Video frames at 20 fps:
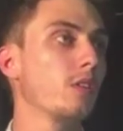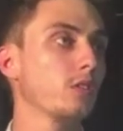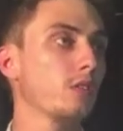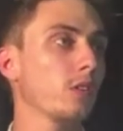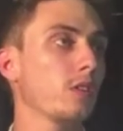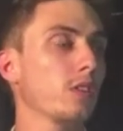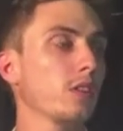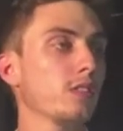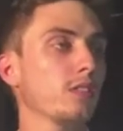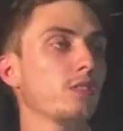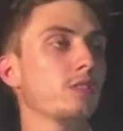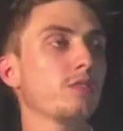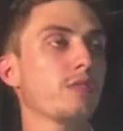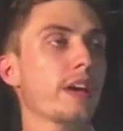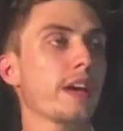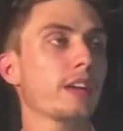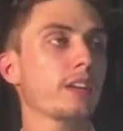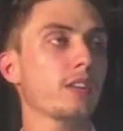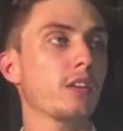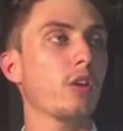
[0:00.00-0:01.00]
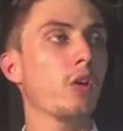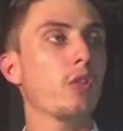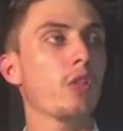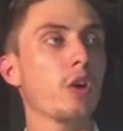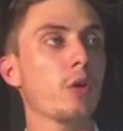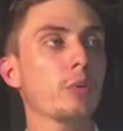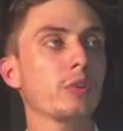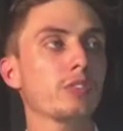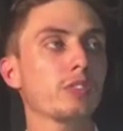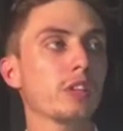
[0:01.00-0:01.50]
So this in fact,
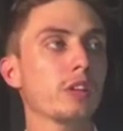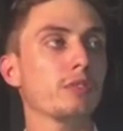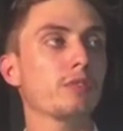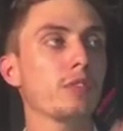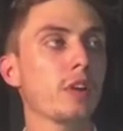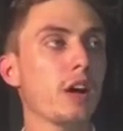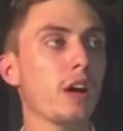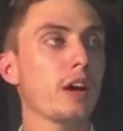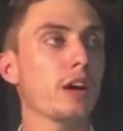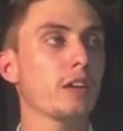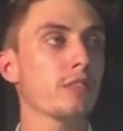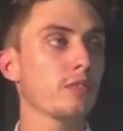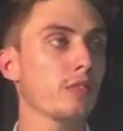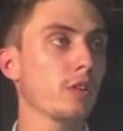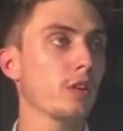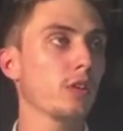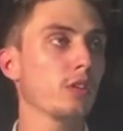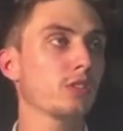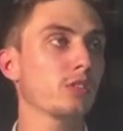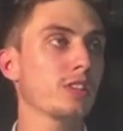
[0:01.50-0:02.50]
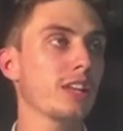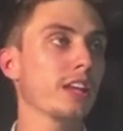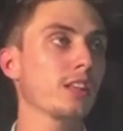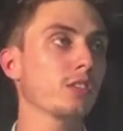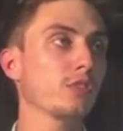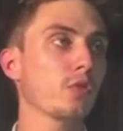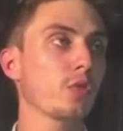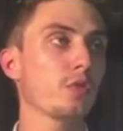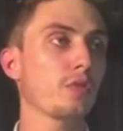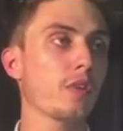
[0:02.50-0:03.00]
although we see a 5,
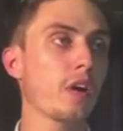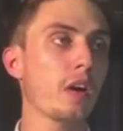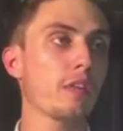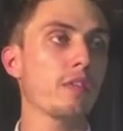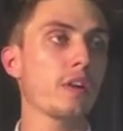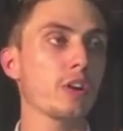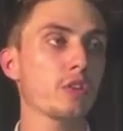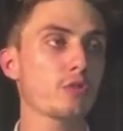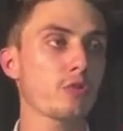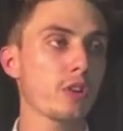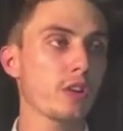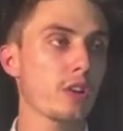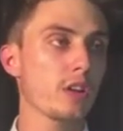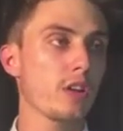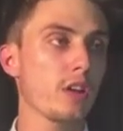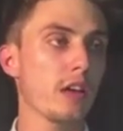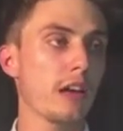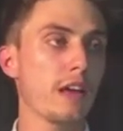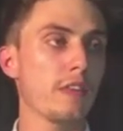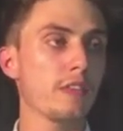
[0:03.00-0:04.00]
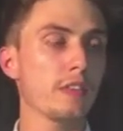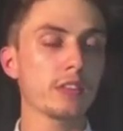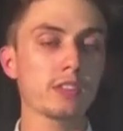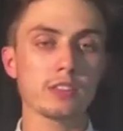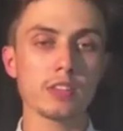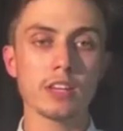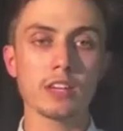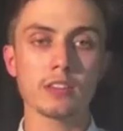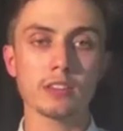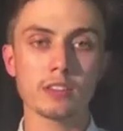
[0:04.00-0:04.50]
stands for 500, and this
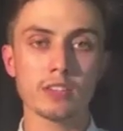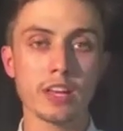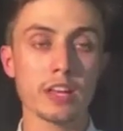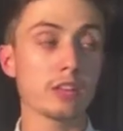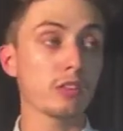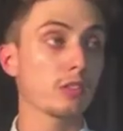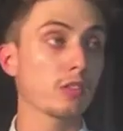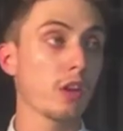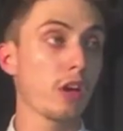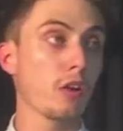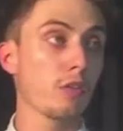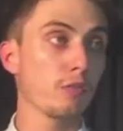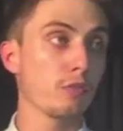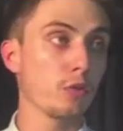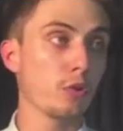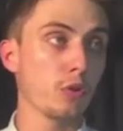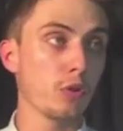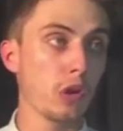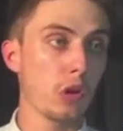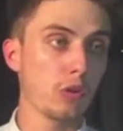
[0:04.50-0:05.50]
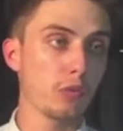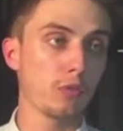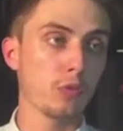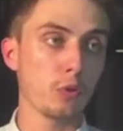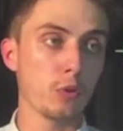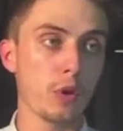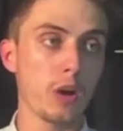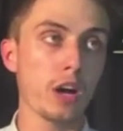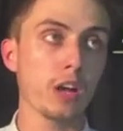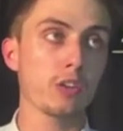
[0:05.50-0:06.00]
here stands for
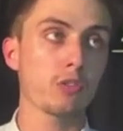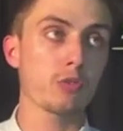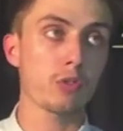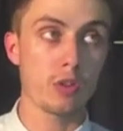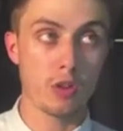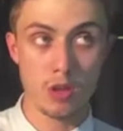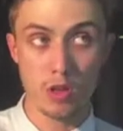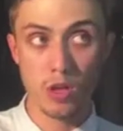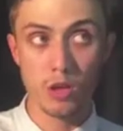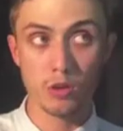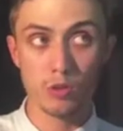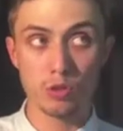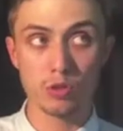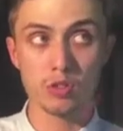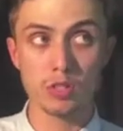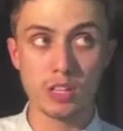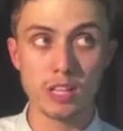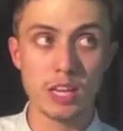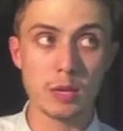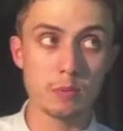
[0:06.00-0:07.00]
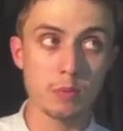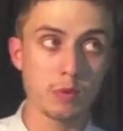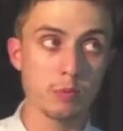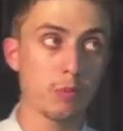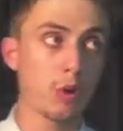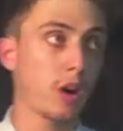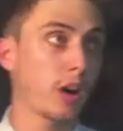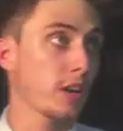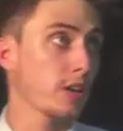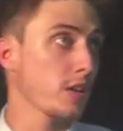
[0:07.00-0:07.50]
400. Good to keep in
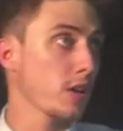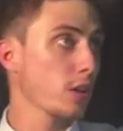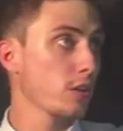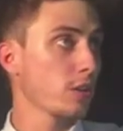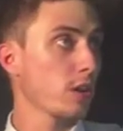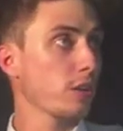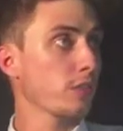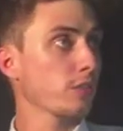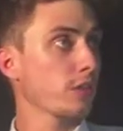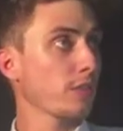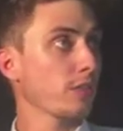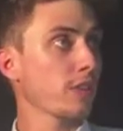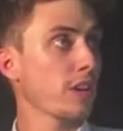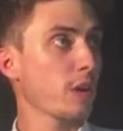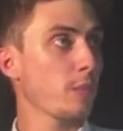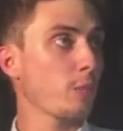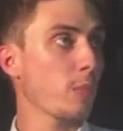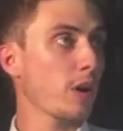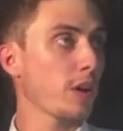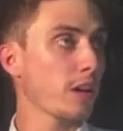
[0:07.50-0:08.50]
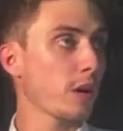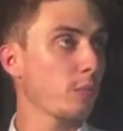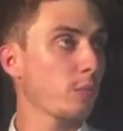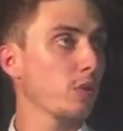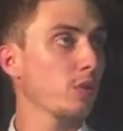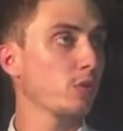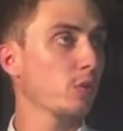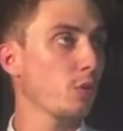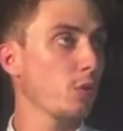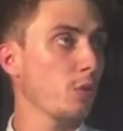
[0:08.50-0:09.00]
mind. Notice I've kept my
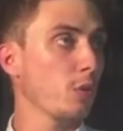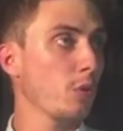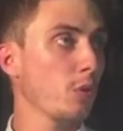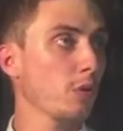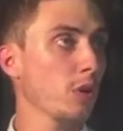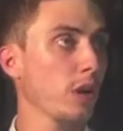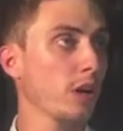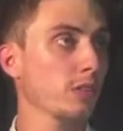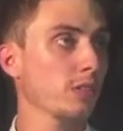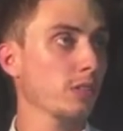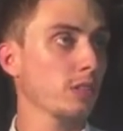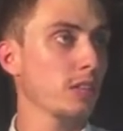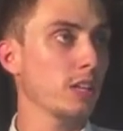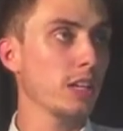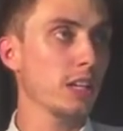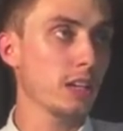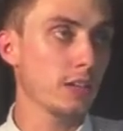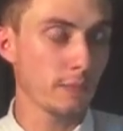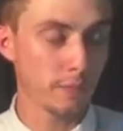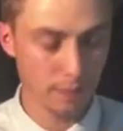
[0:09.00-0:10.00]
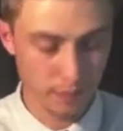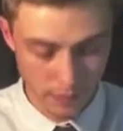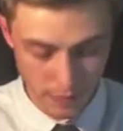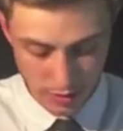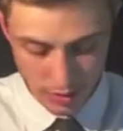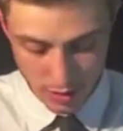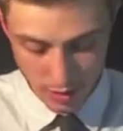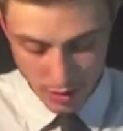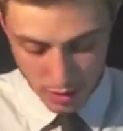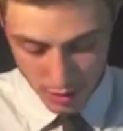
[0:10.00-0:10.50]
numbers all nice and neat.
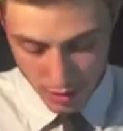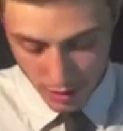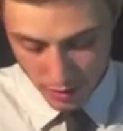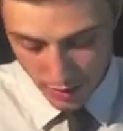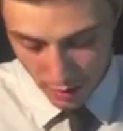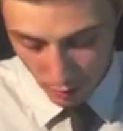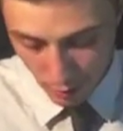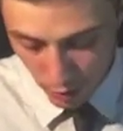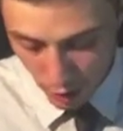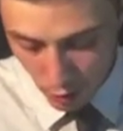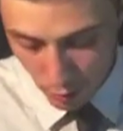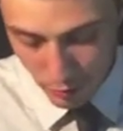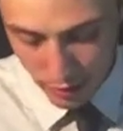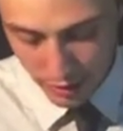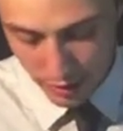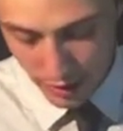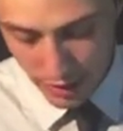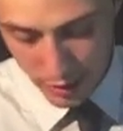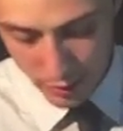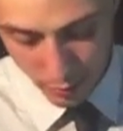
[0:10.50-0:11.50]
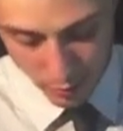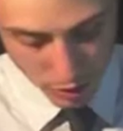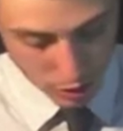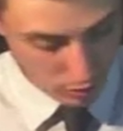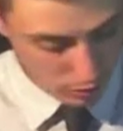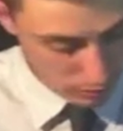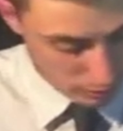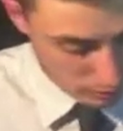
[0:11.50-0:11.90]
That'll help me later on.